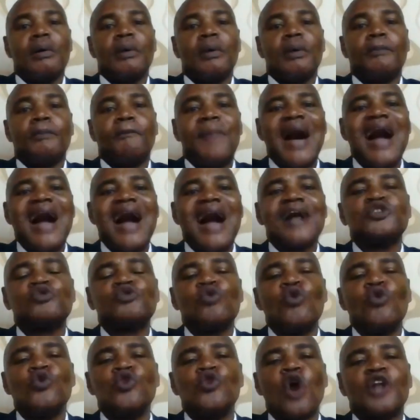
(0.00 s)
Banks
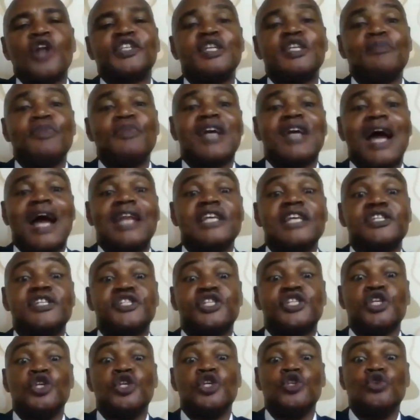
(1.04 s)
will not typically
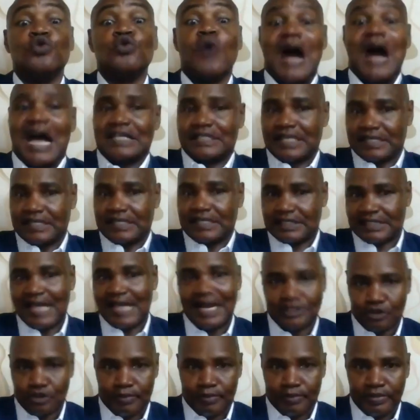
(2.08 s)
see you as a
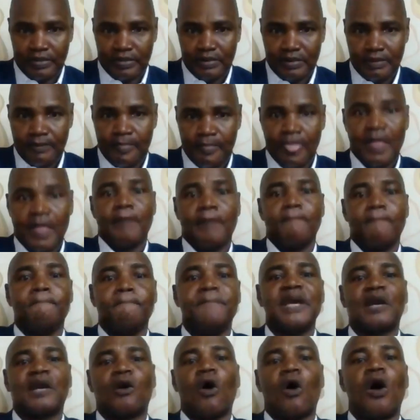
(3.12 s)
startup
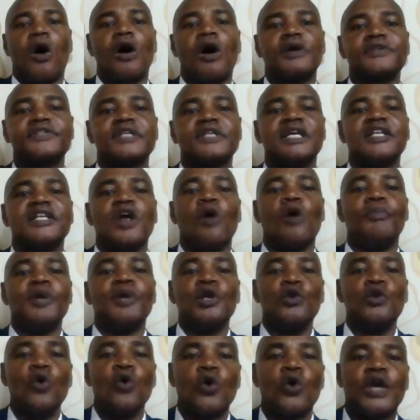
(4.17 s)
because they'll be
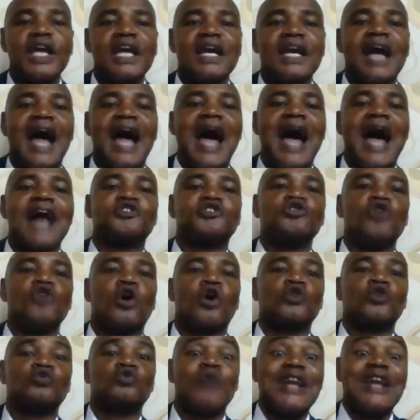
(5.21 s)
looking at your
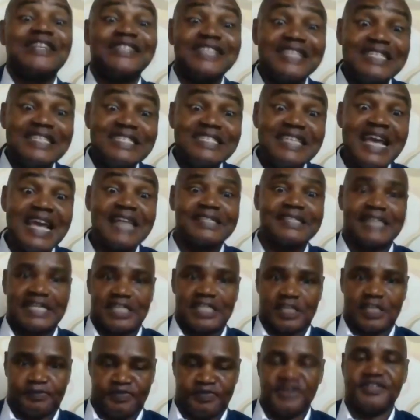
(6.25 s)
20 years
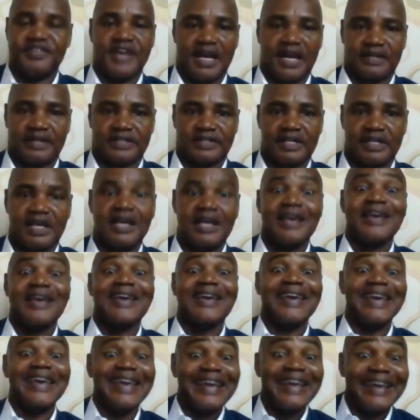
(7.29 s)
experience
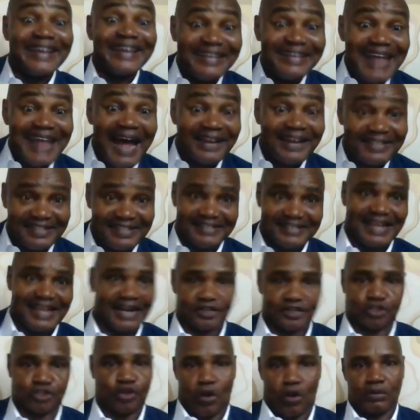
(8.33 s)
in that
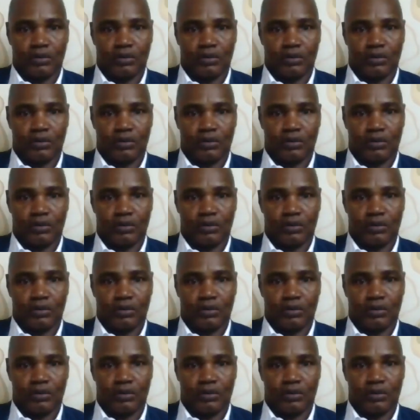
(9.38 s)
sector,